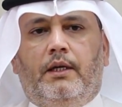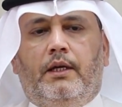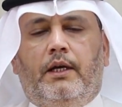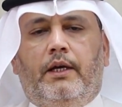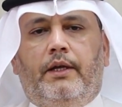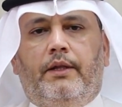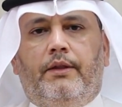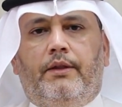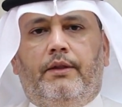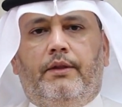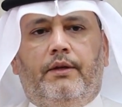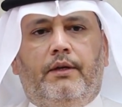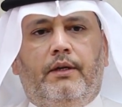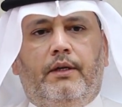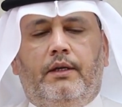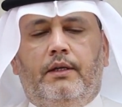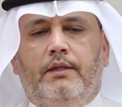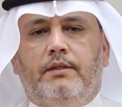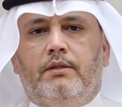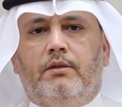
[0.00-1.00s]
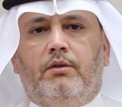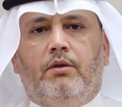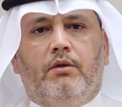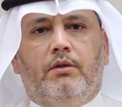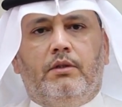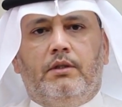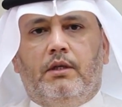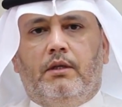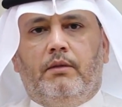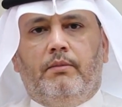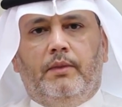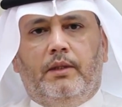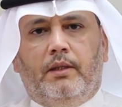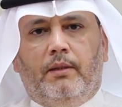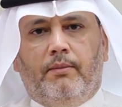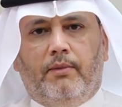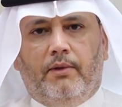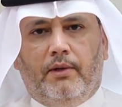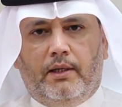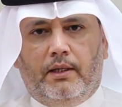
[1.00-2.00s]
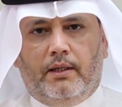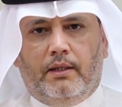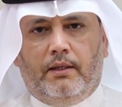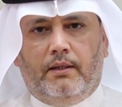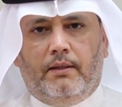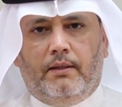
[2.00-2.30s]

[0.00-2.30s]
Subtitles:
and 3 is toxic metabolic.